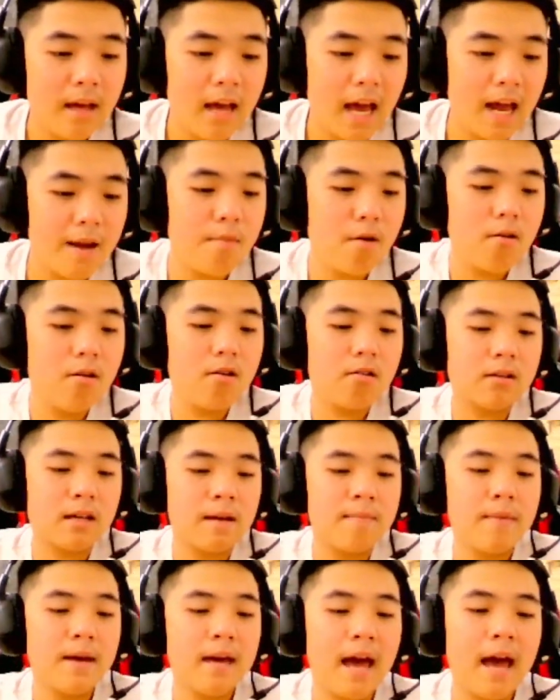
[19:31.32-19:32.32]
And model
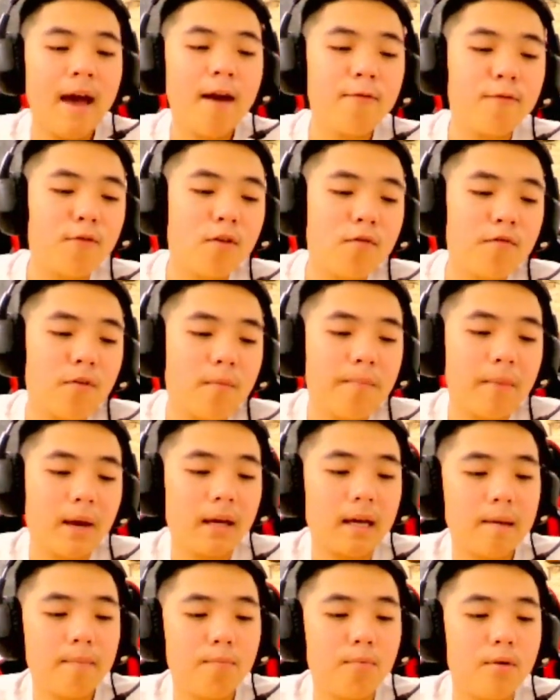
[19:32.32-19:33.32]
can be helpful for
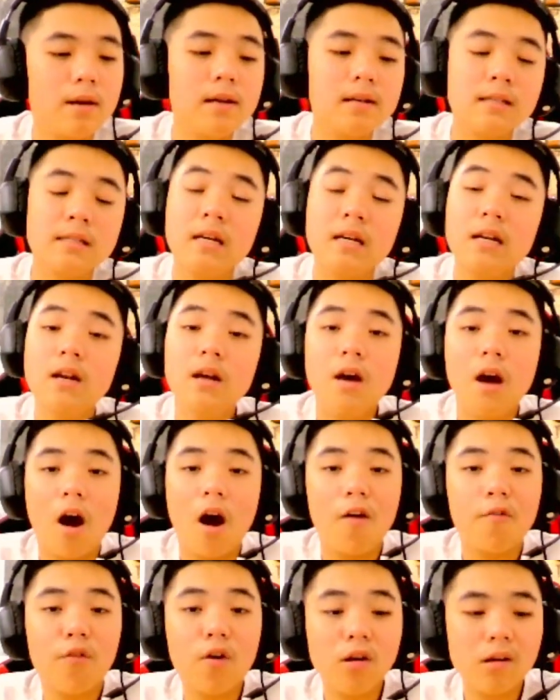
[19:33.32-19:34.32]
making prediction
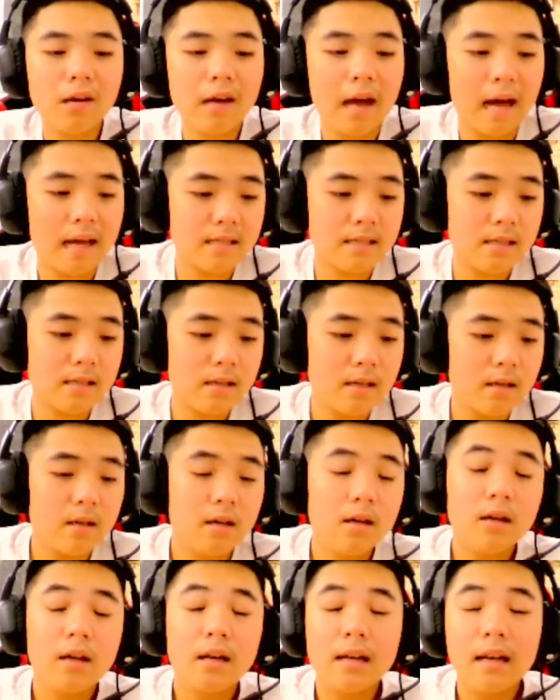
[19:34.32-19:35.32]
or forecast,
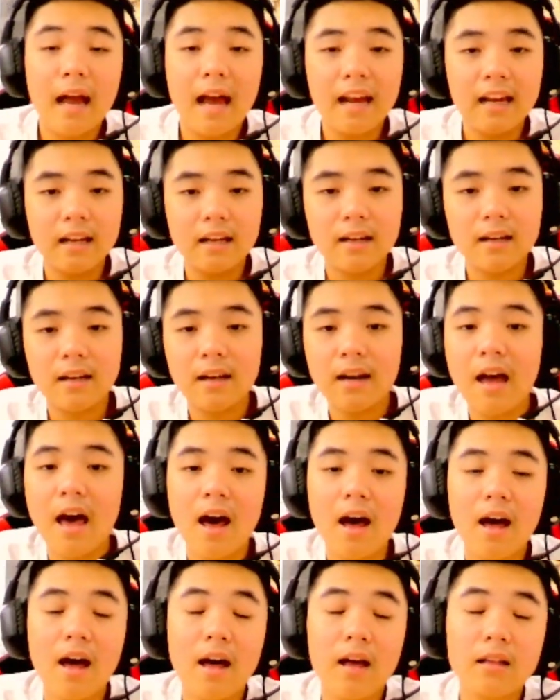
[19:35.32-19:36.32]
like
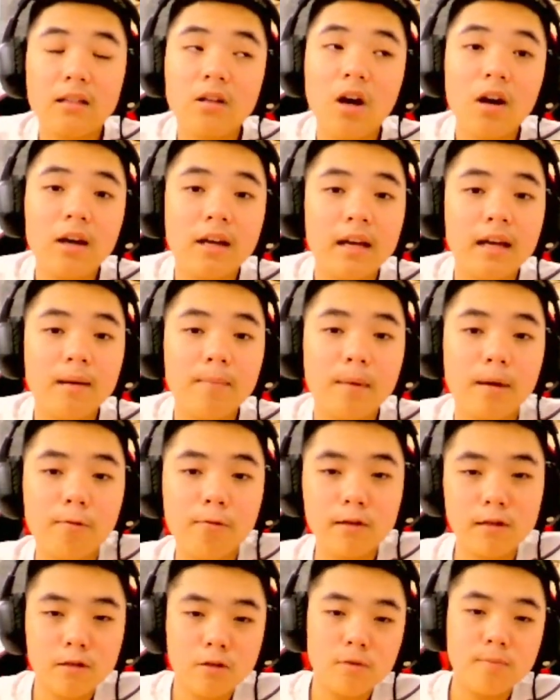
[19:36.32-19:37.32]
uh, talking
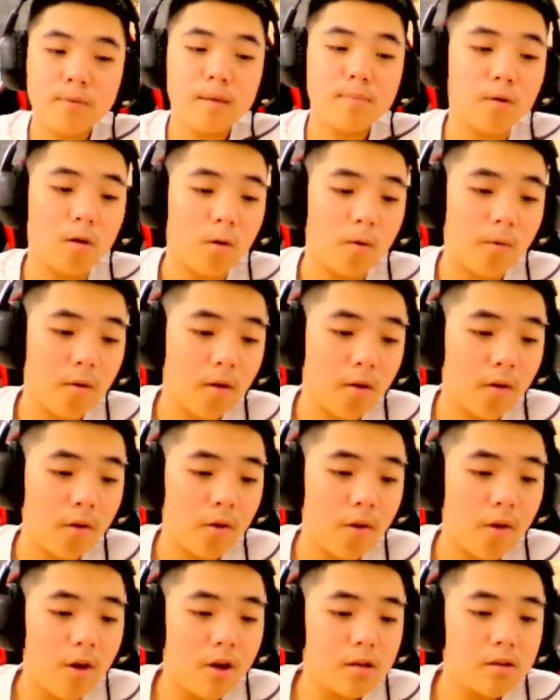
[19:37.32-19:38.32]
between two people.
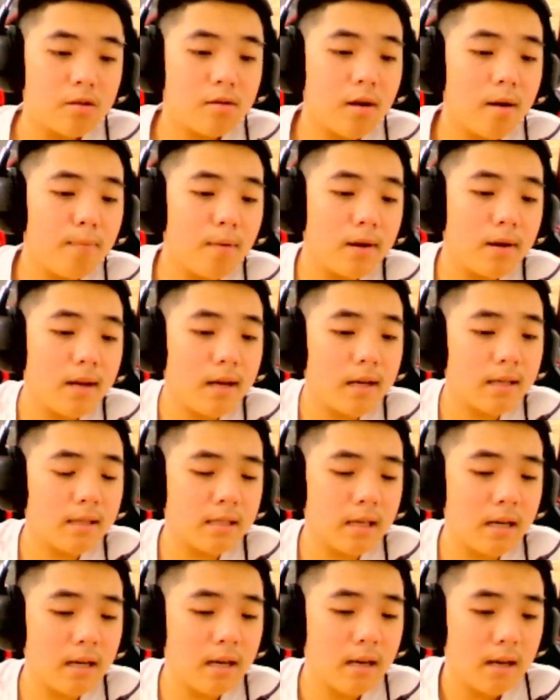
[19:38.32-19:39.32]
Your
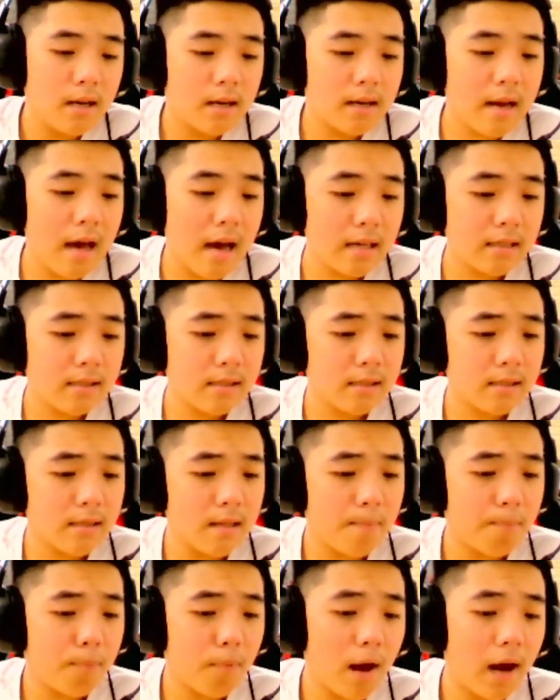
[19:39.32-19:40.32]
prediction that
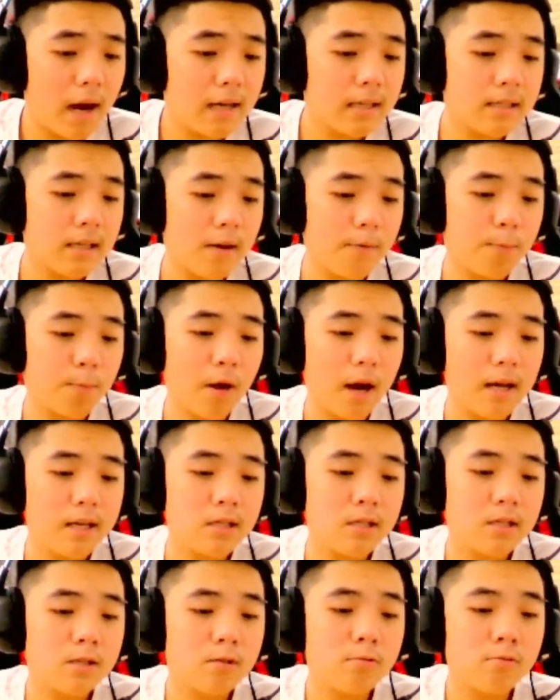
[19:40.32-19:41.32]
the price of
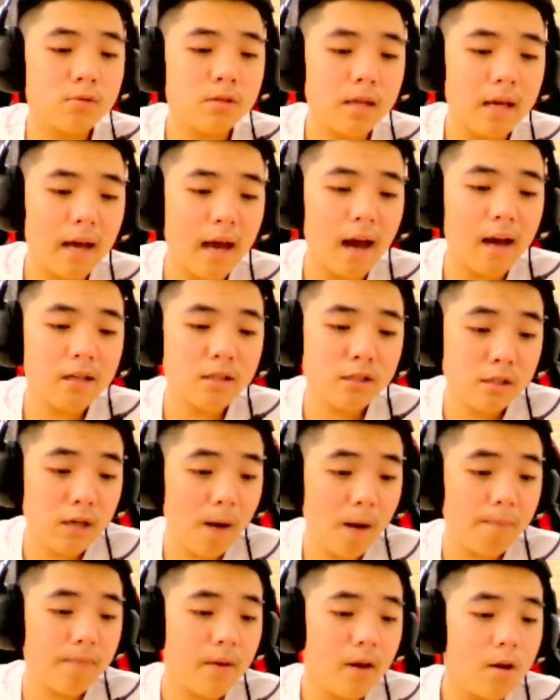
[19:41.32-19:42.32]
rice
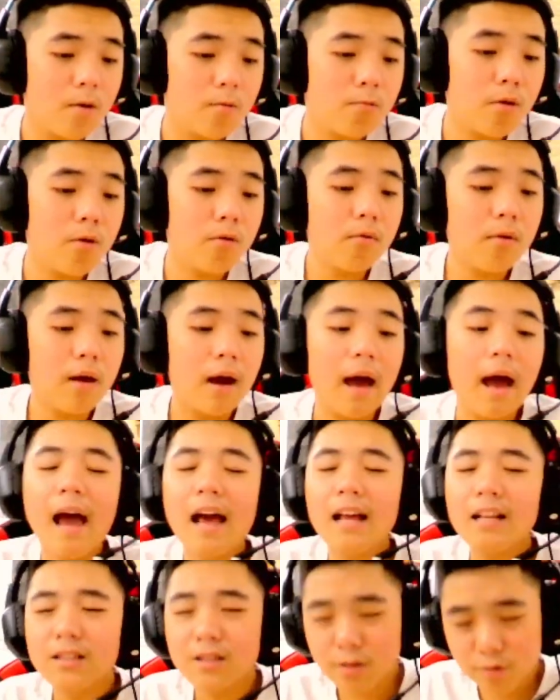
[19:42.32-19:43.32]
shop will
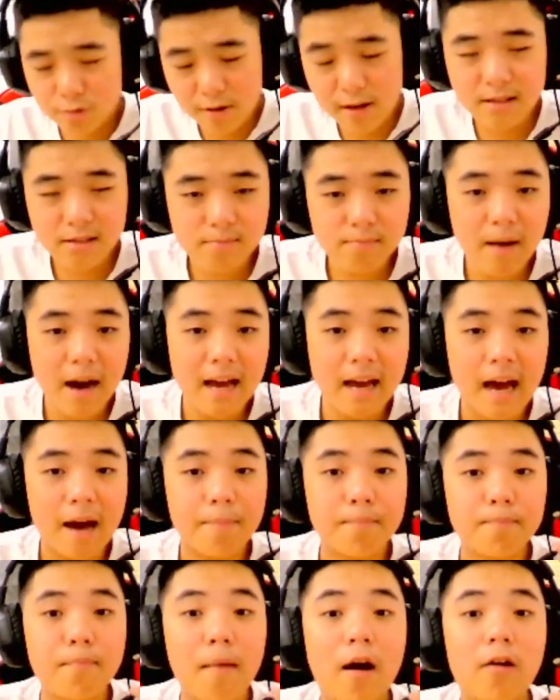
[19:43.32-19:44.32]
increase by
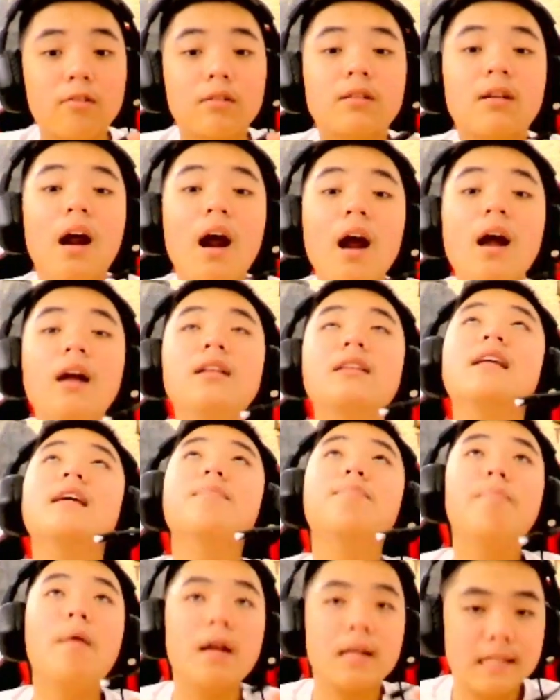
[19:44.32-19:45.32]
about
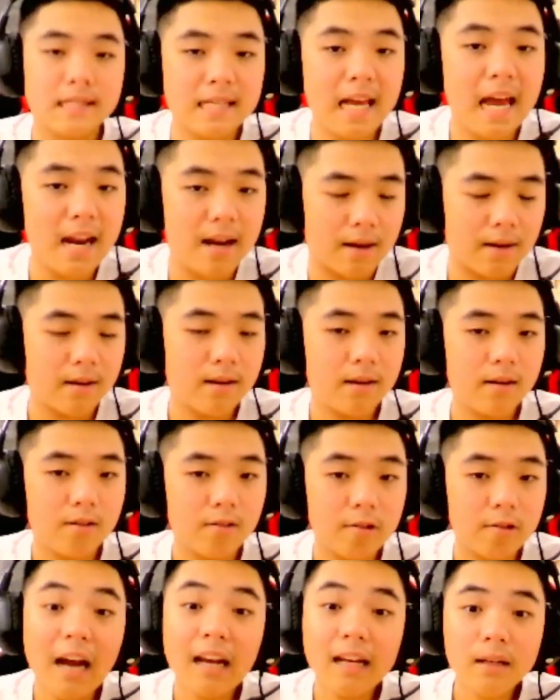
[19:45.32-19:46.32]
30%,
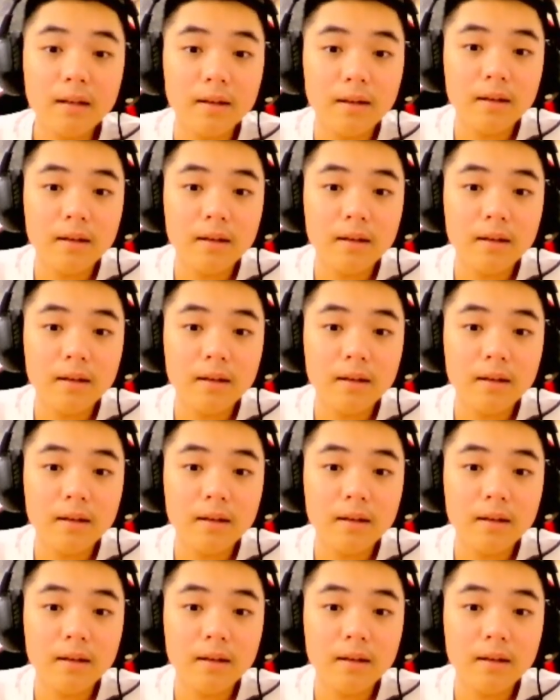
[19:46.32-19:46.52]
right?